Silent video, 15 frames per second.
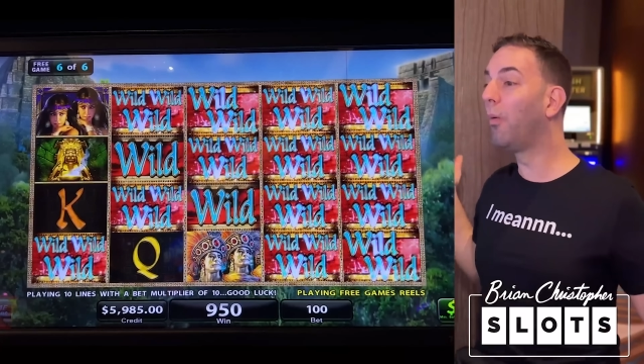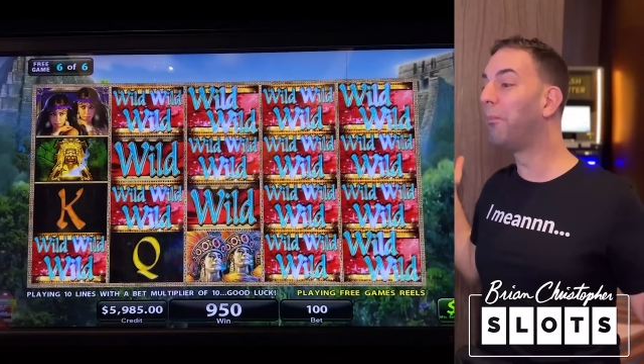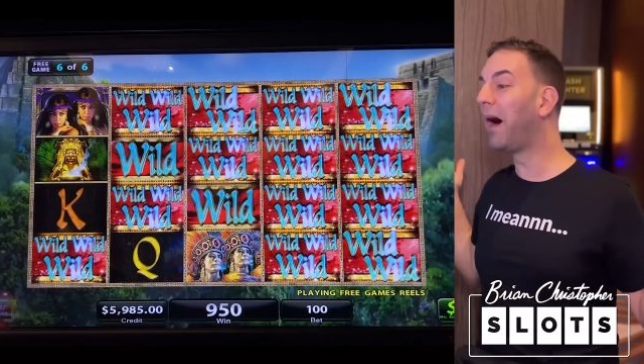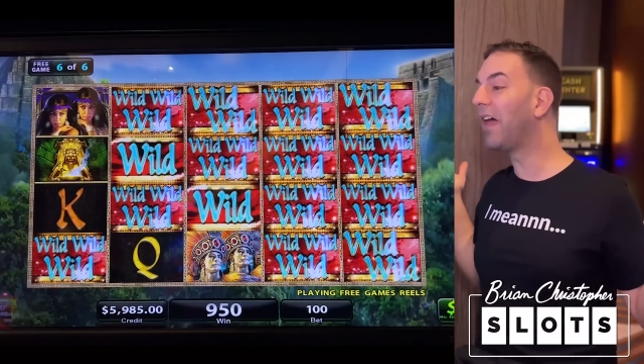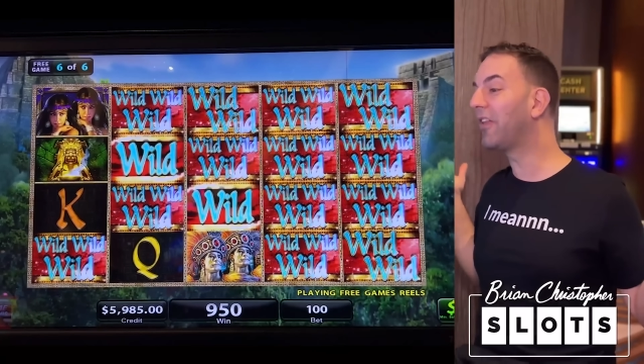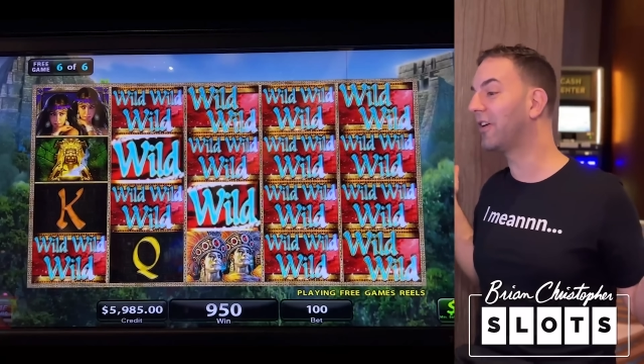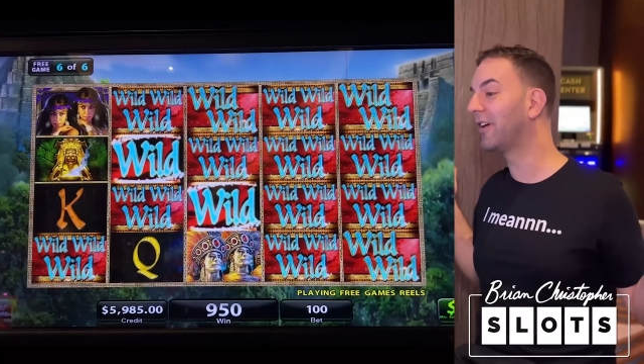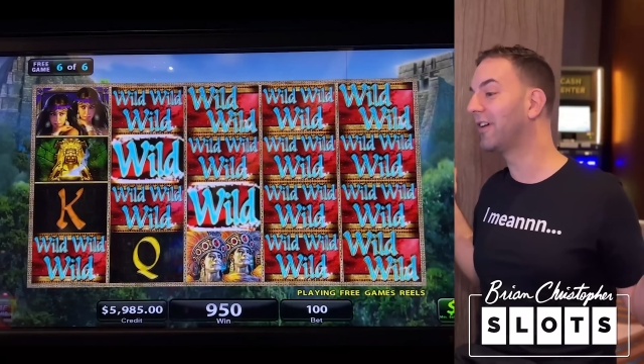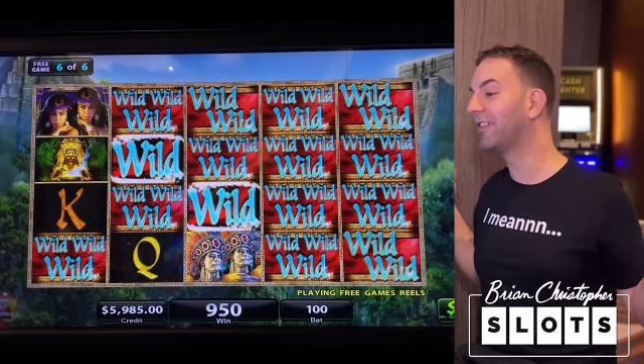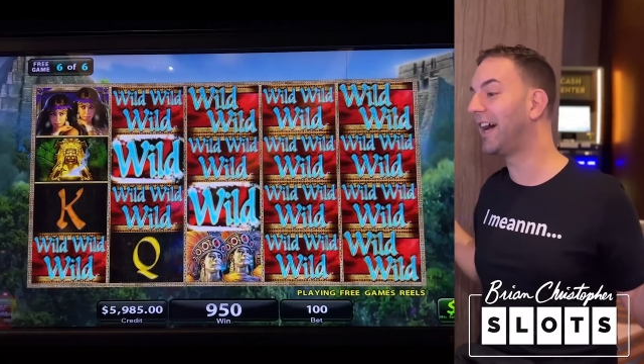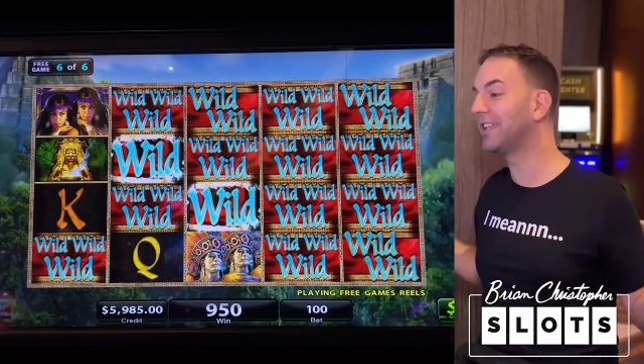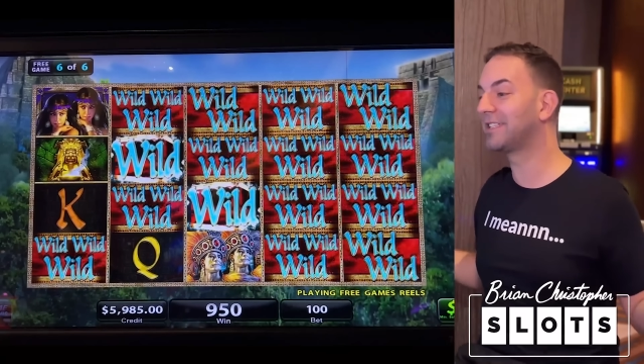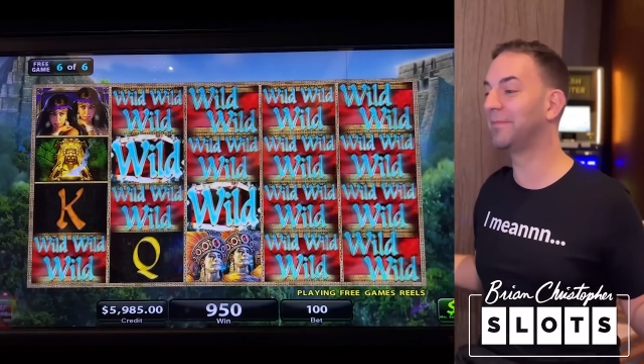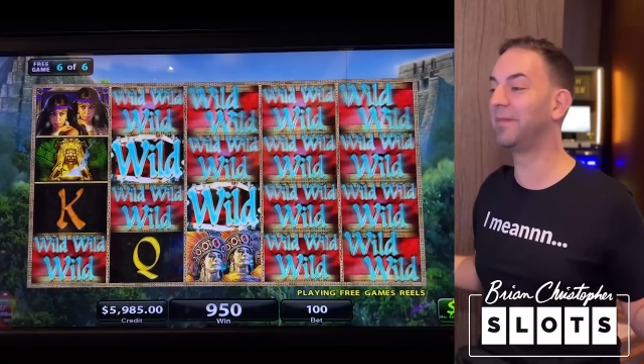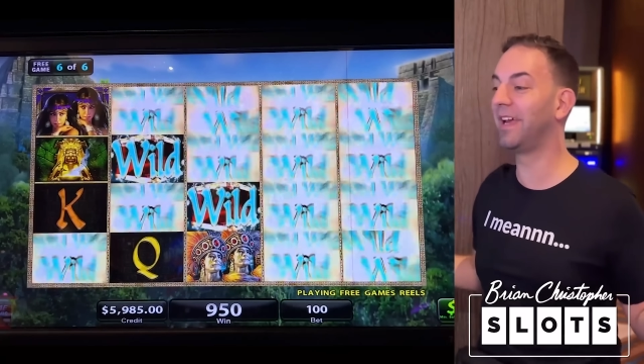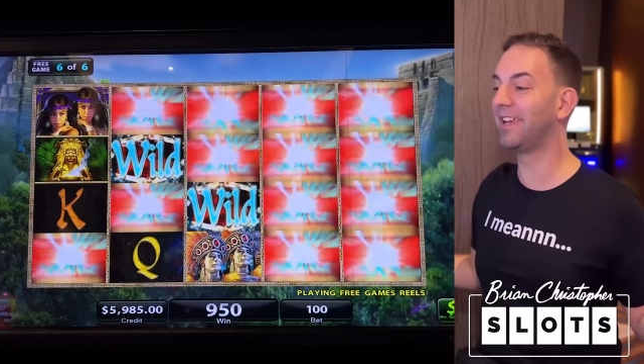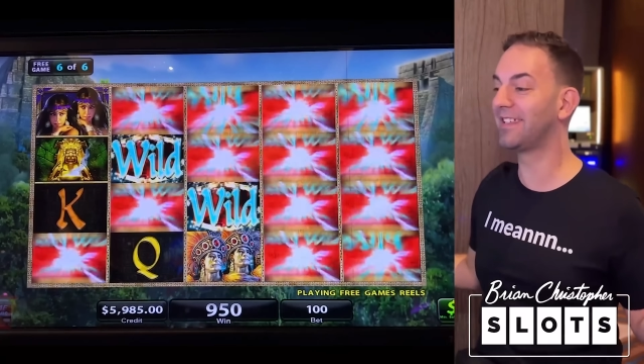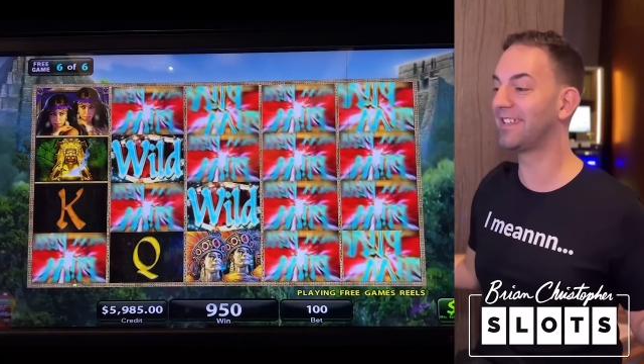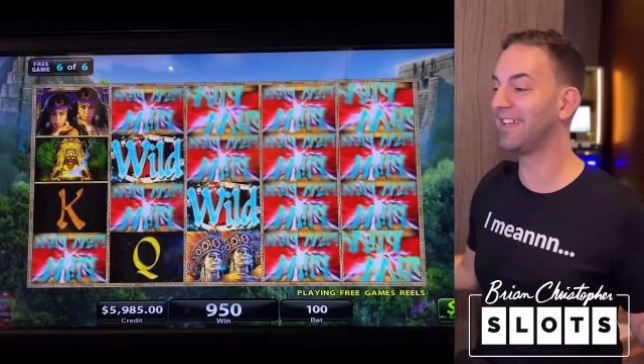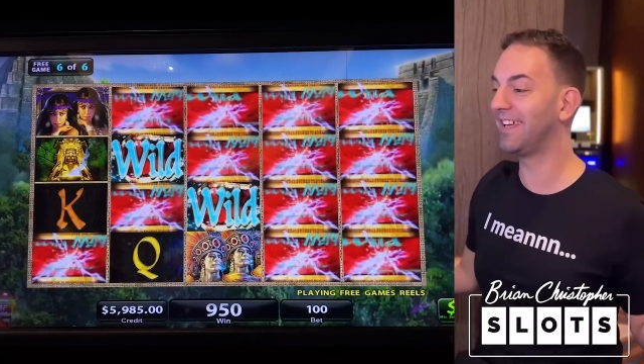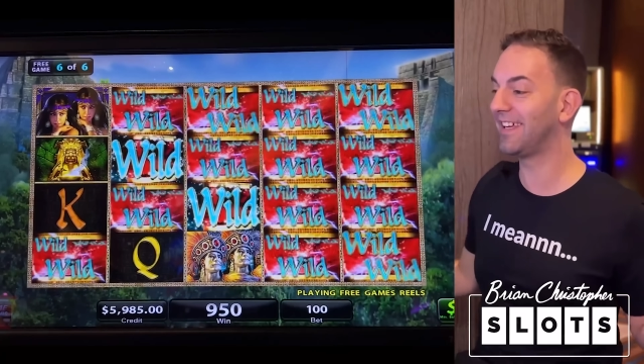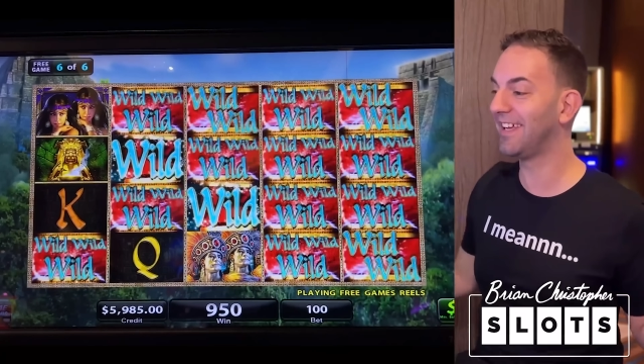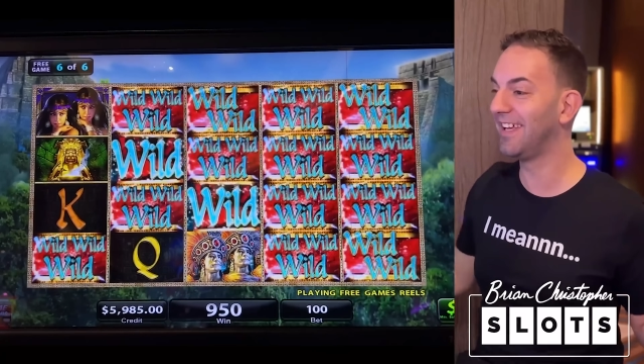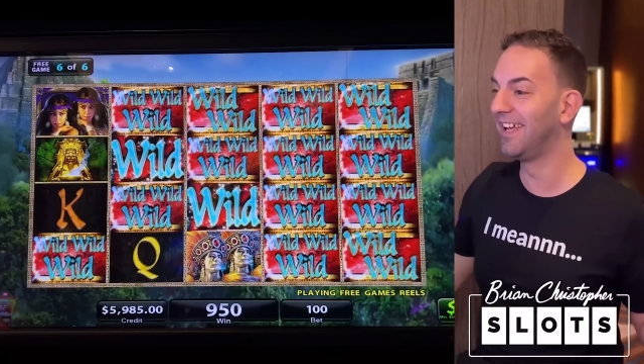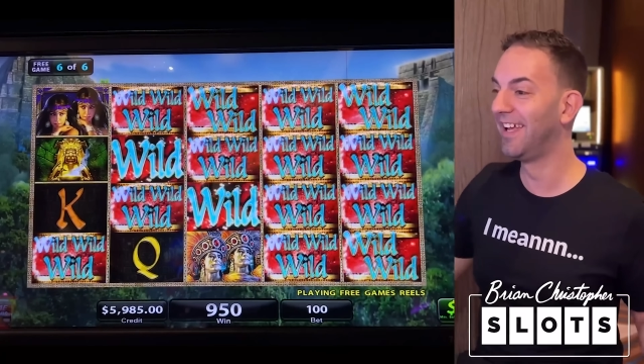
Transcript: mother! That's amazing.